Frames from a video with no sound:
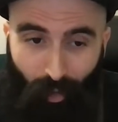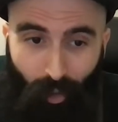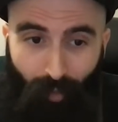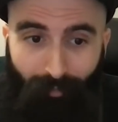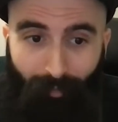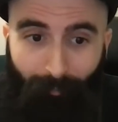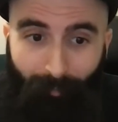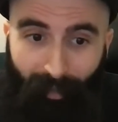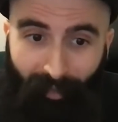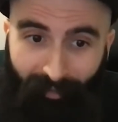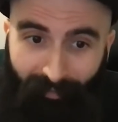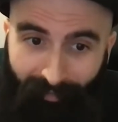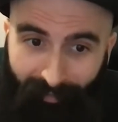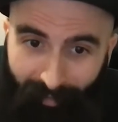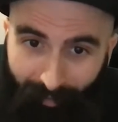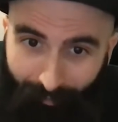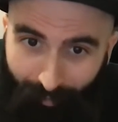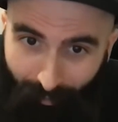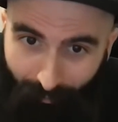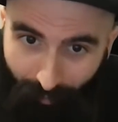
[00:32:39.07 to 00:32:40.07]
of a minor
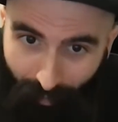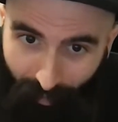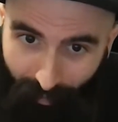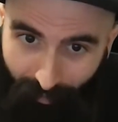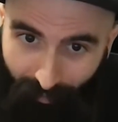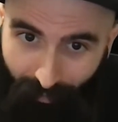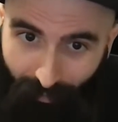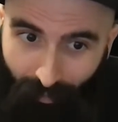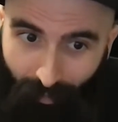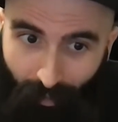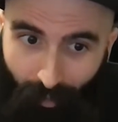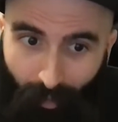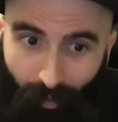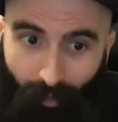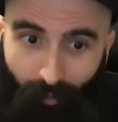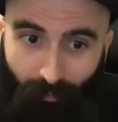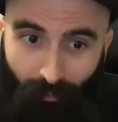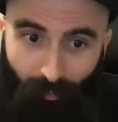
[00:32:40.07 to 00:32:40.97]
7, right?